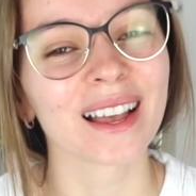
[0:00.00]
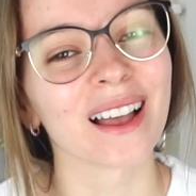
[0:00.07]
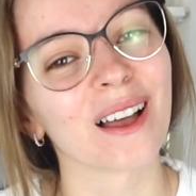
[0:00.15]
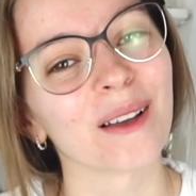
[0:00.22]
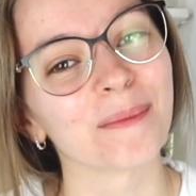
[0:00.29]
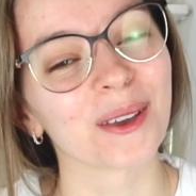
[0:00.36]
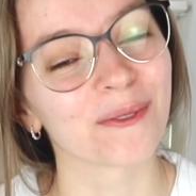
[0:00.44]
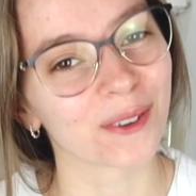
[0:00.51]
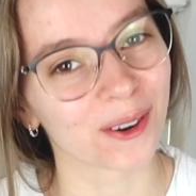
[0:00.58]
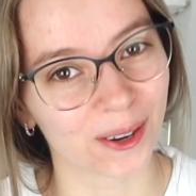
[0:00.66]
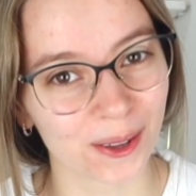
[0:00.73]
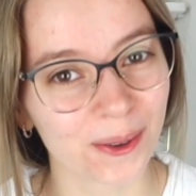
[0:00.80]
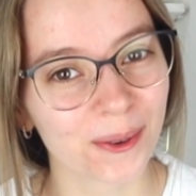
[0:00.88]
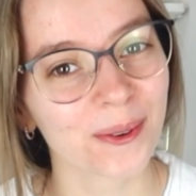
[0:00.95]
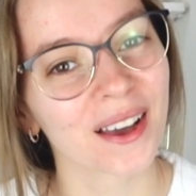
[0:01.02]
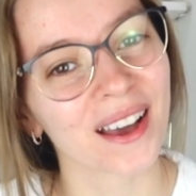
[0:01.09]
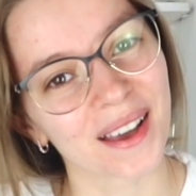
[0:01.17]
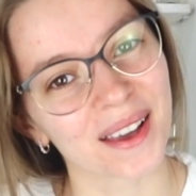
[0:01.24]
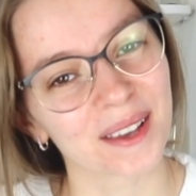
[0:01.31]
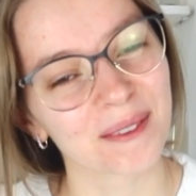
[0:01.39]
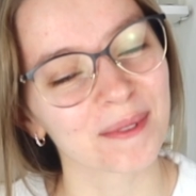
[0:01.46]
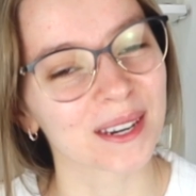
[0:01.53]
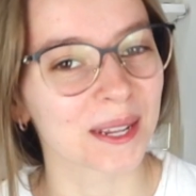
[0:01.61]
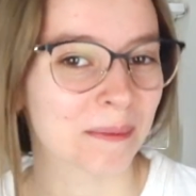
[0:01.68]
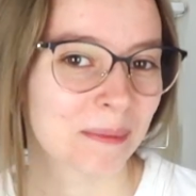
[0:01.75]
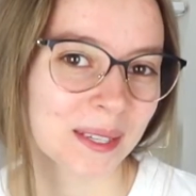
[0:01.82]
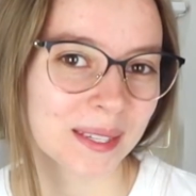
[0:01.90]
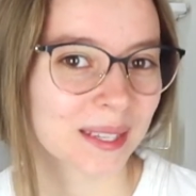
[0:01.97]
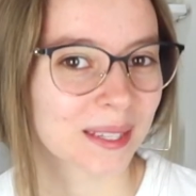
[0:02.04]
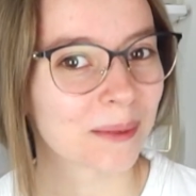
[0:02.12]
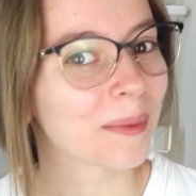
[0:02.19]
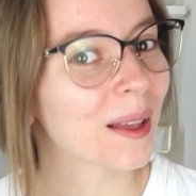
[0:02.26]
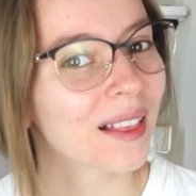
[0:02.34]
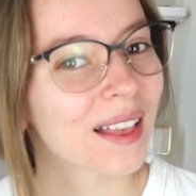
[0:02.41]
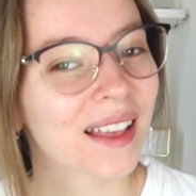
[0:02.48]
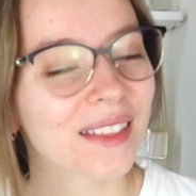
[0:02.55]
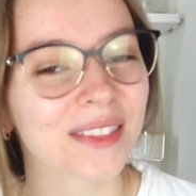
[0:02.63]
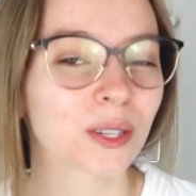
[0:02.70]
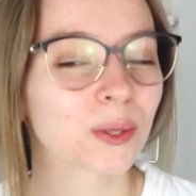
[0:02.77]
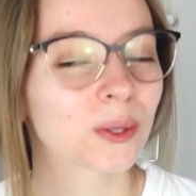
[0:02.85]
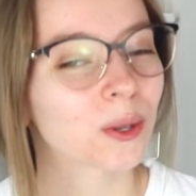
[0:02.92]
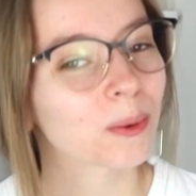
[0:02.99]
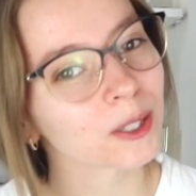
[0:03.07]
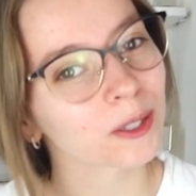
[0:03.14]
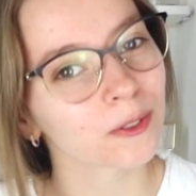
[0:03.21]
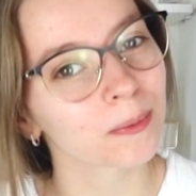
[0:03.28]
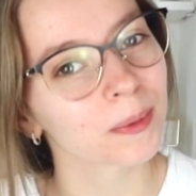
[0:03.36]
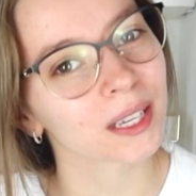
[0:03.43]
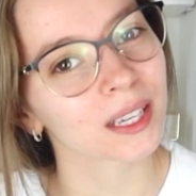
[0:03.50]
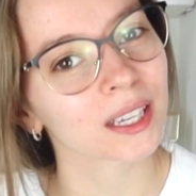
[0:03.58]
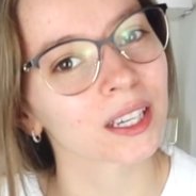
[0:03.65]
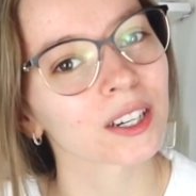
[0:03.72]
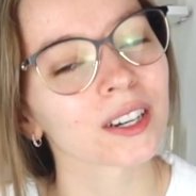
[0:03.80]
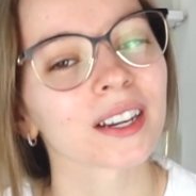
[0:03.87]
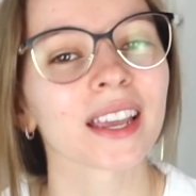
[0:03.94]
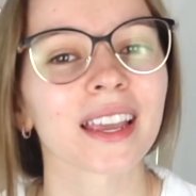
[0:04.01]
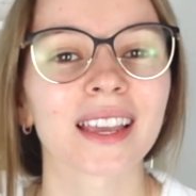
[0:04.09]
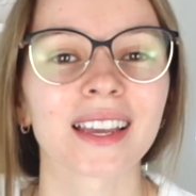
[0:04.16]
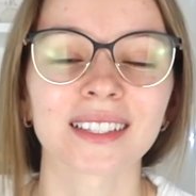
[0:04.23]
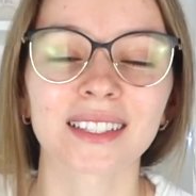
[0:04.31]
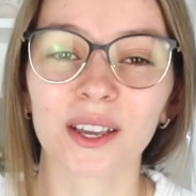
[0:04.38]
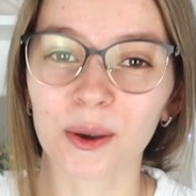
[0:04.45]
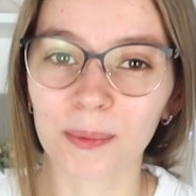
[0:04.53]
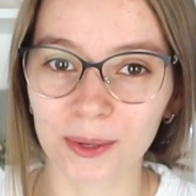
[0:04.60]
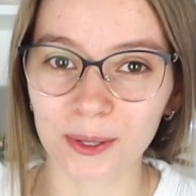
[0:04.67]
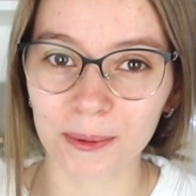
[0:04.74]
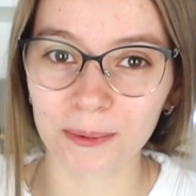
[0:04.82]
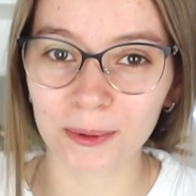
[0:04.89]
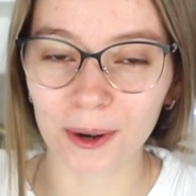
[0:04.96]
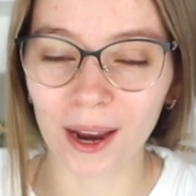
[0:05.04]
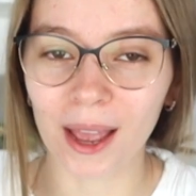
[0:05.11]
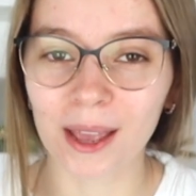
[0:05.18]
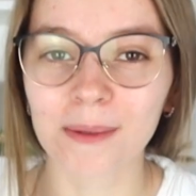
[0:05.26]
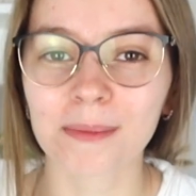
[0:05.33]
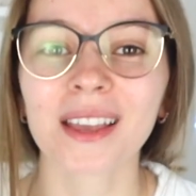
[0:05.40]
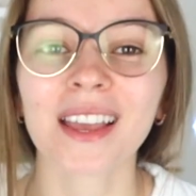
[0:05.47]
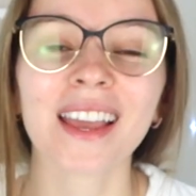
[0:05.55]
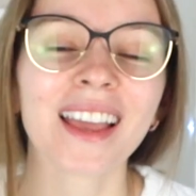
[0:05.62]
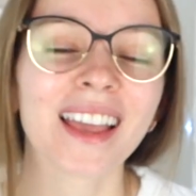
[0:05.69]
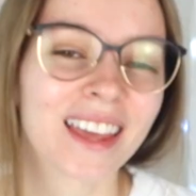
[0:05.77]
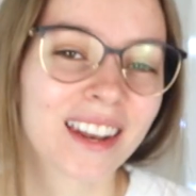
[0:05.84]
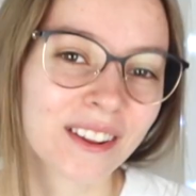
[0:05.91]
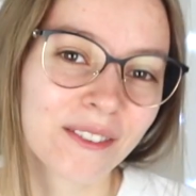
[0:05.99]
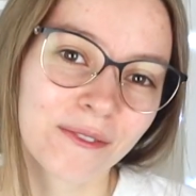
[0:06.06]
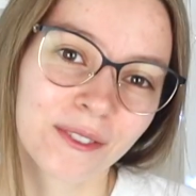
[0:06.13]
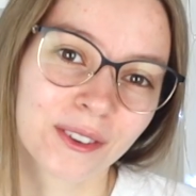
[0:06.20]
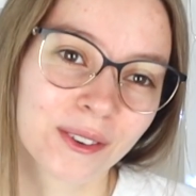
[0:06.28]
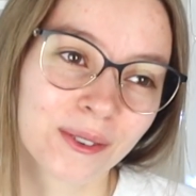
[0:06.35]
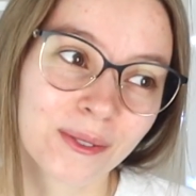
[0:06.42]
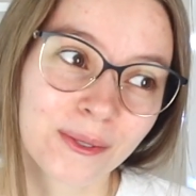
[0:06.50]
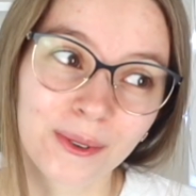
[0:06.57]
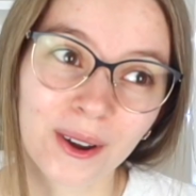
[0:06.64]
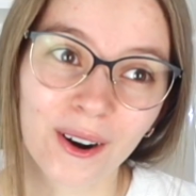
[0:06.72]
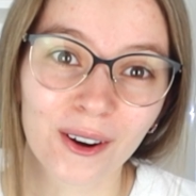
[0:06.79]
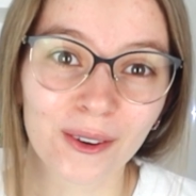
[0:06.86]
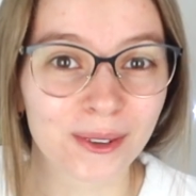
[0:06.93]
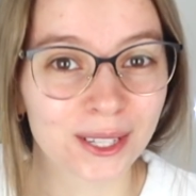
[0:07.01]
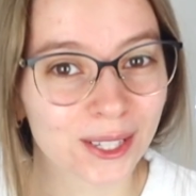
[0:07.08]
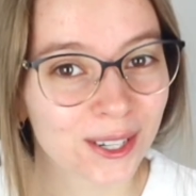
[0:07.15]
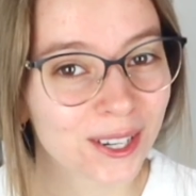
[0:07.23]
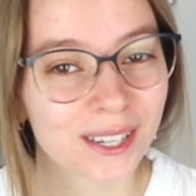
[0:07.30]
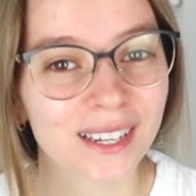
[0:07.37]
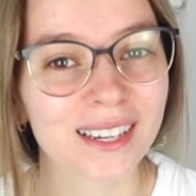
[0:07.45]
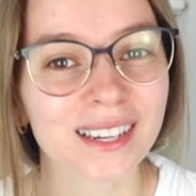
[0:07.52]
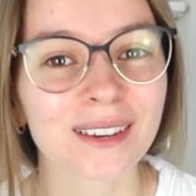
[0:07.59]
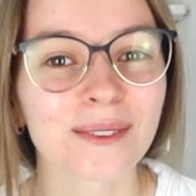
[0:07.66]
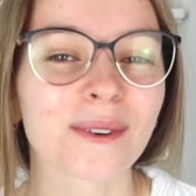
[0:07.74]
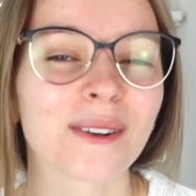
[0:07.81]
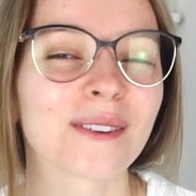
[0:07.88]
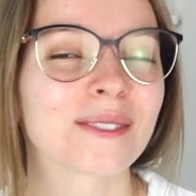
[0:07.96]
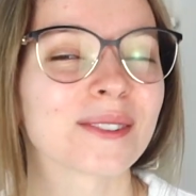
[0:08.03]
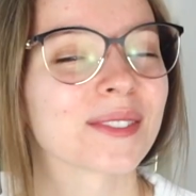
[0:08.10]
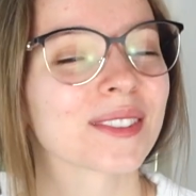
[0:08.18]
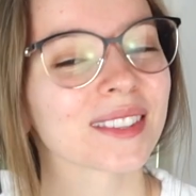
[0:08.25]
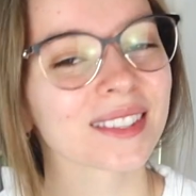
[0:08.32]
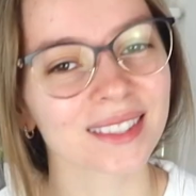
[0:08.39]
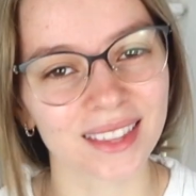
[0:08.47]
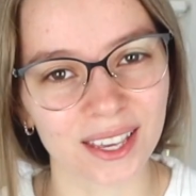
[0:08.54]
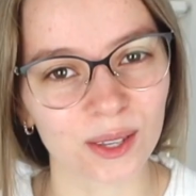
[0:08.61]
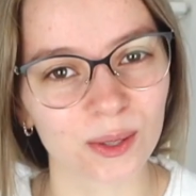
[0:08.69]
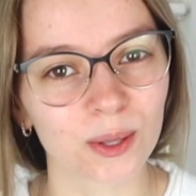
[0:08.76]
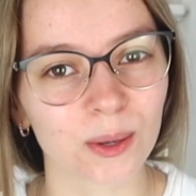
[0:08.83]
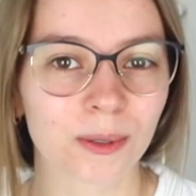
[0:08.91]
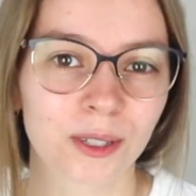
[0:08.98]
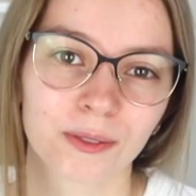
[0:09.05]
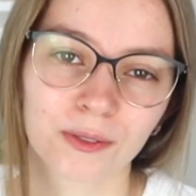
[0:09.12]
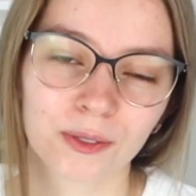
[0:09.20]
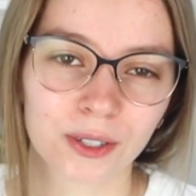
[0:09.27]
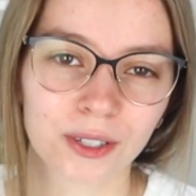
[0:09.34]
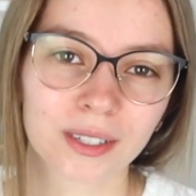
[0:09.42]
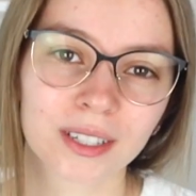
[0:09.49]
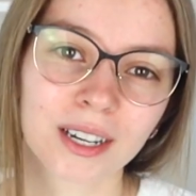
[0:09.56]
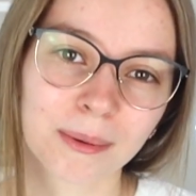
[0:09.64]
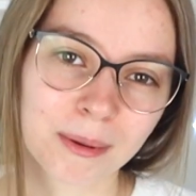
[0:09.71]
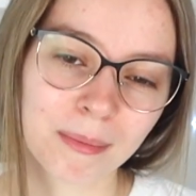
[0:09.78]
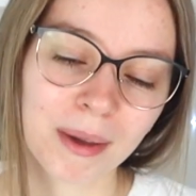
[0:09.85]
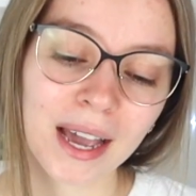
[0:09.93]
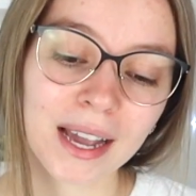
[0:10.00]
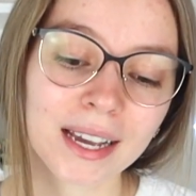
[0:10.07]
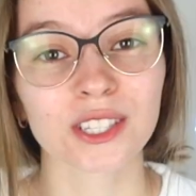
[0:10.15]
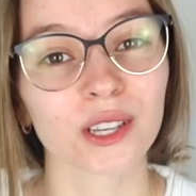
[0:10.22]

If you're new, hi, my name is Isabella. Thank you so much for being here and I hope you subscribe. And if you are returning, well, thank you so much for coming back.